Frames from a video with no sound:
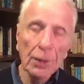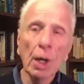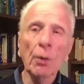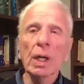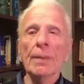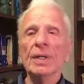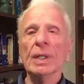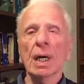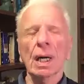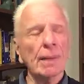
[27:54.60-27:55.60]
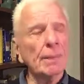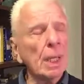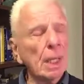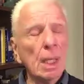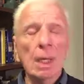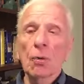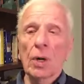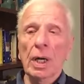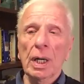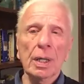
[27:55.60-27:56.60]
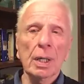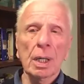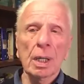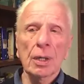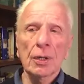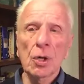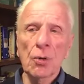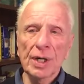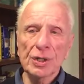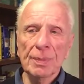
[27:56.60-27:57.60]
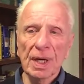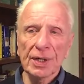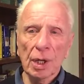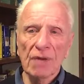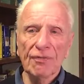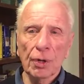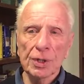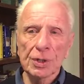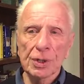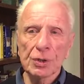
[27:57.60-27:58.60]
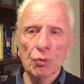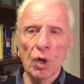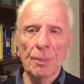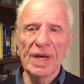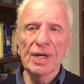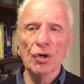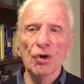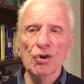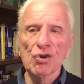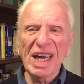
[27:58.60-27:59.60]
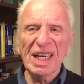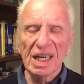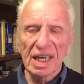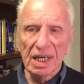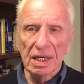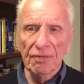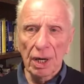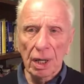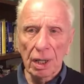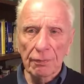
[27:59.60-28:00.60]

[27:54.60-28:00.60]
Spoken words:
there will come a time when US military forces will be directly involved